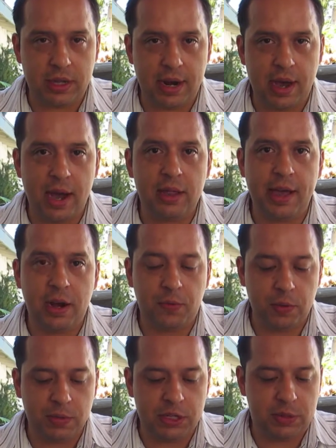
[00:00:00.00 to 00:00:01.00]
that I highlighted
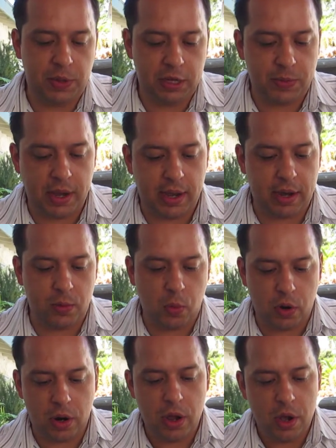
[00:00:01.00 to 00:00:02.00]
from the speech by
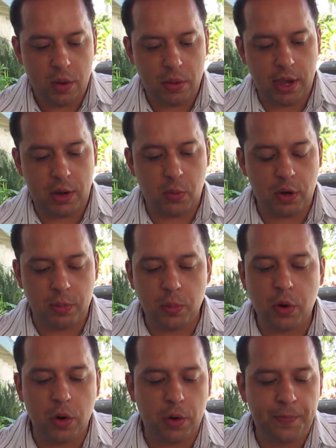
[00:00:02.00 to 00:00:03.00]
Edward
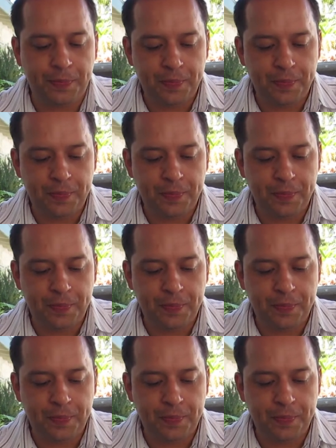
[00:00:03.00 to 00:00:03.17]
Murrow.